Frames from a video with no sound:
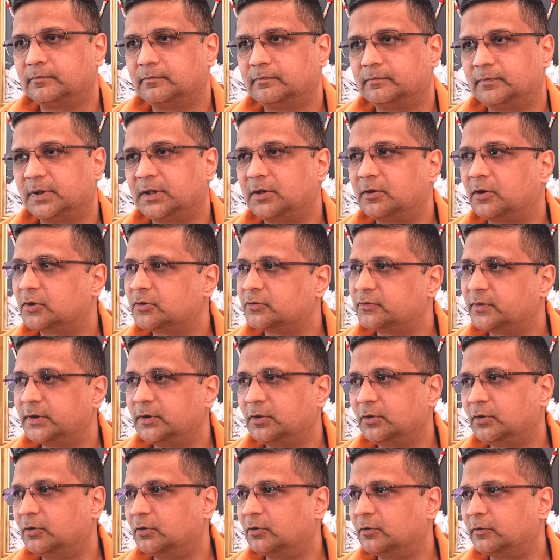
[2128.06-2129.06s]
Because we
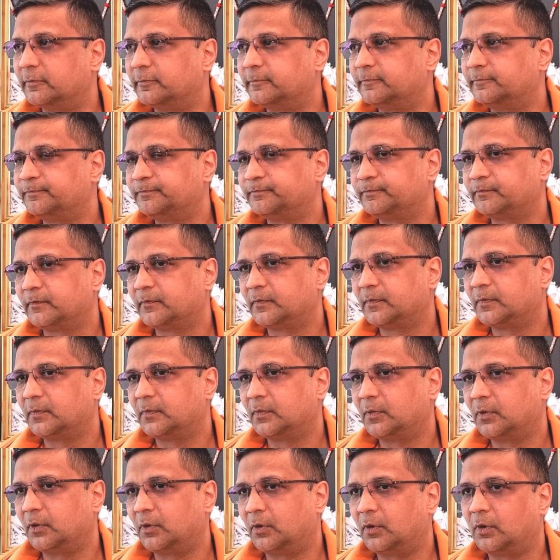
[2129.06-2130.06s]
know
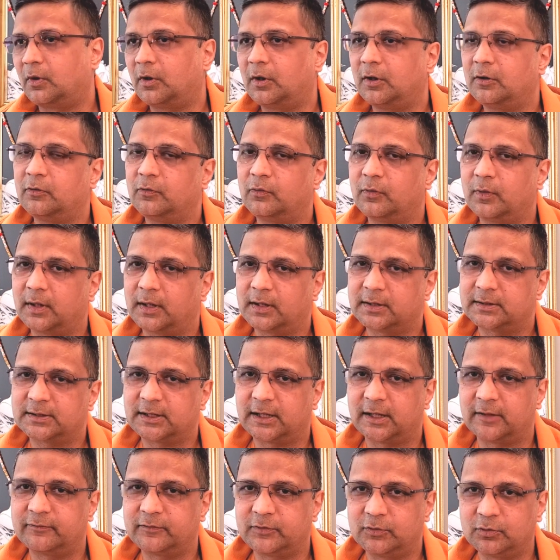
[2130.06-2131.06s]
all works
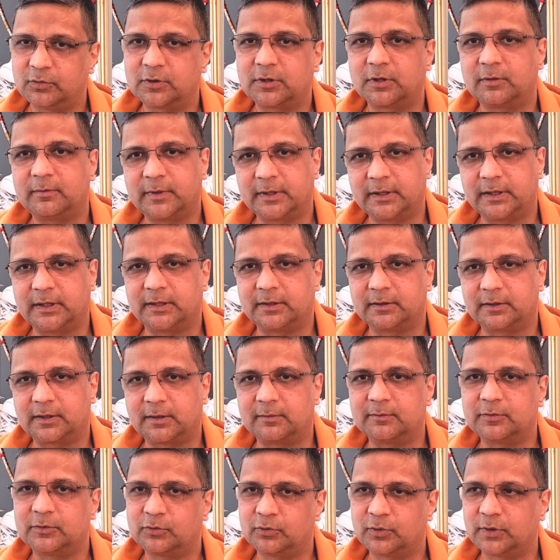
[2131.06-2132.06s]
have to come
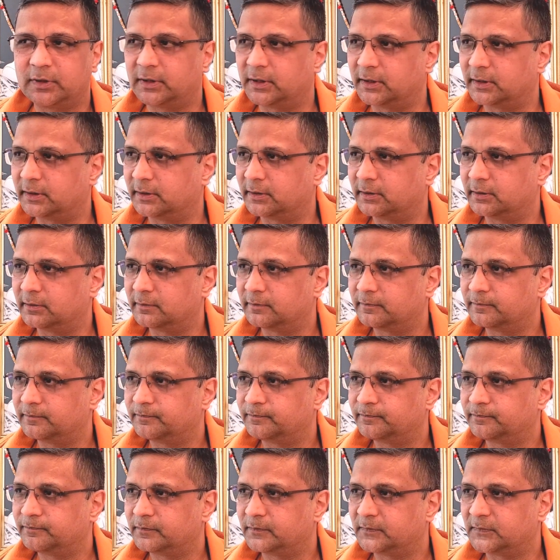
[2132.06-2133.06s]
to an end.
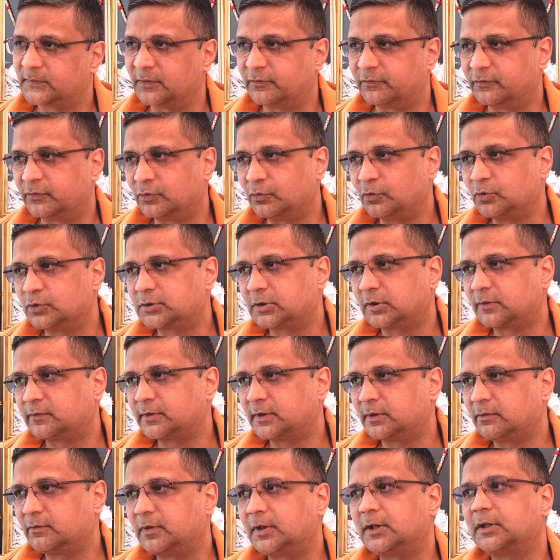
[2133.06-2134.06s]
The fruits of
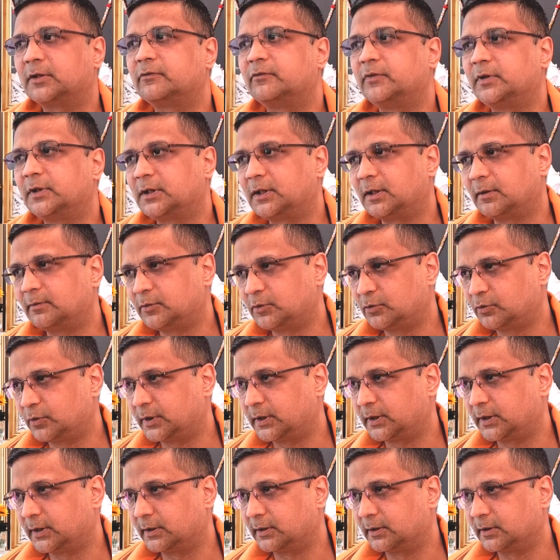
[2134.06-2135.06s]
the work will come to
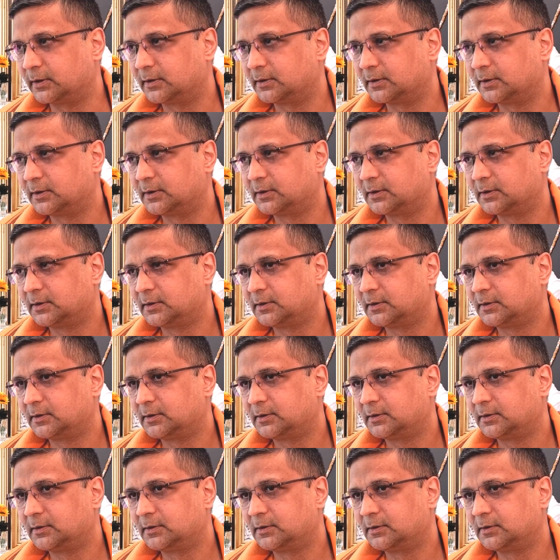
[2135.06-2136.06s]
an end.
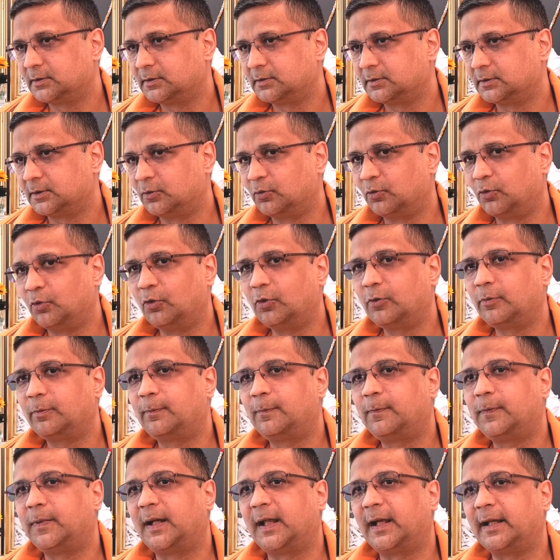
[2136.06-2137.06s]
The whole
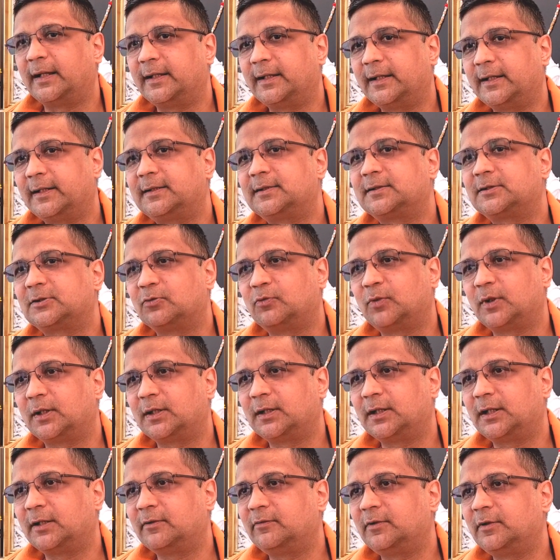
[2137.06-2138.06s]
planets
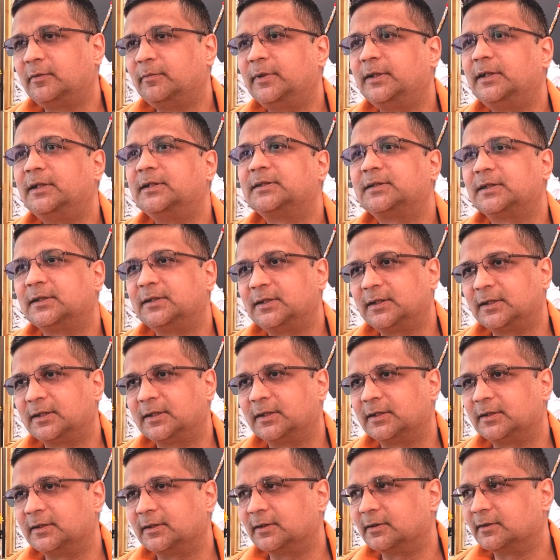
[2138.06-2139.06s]
one day will be
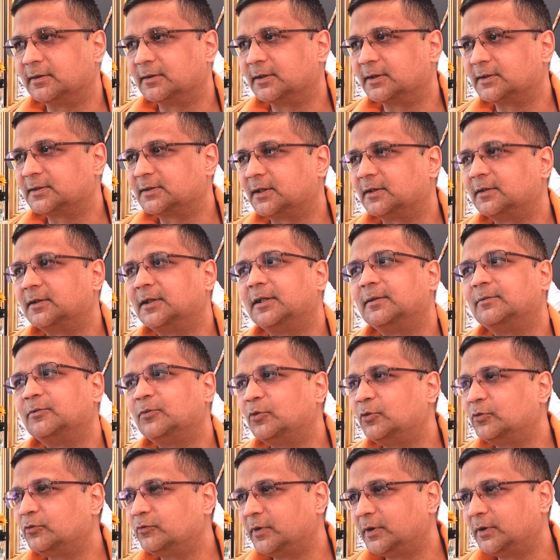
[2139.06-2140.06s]
disintegrated. The sun and
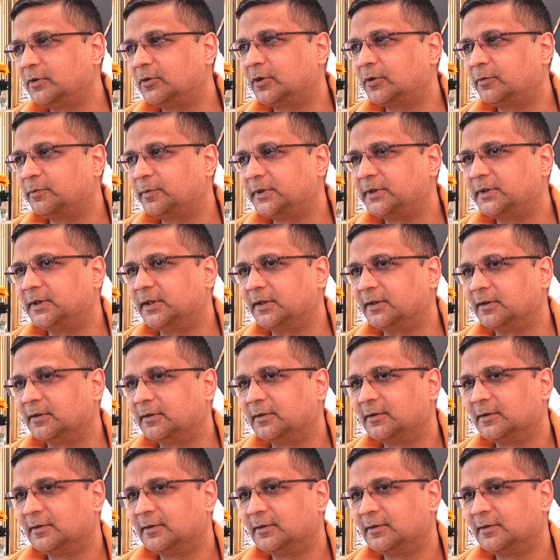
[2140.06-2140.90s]
moon will not be there.